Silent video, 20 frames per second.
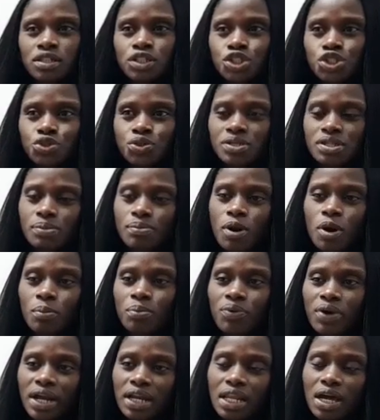The truth about
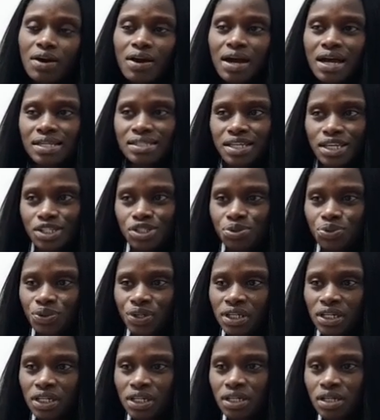bridal
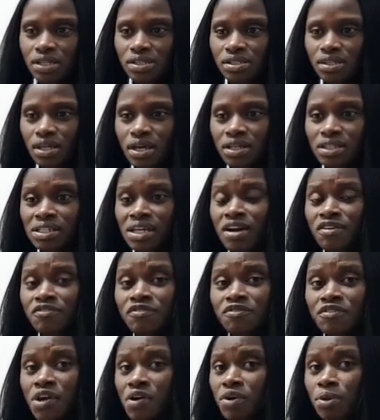accessory is that they are
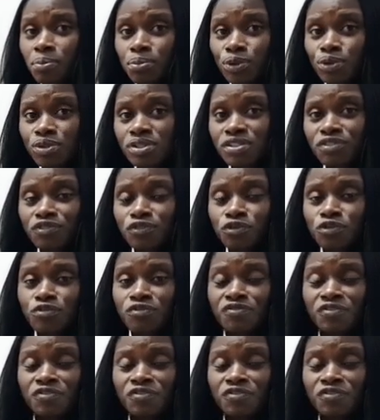very beautiful,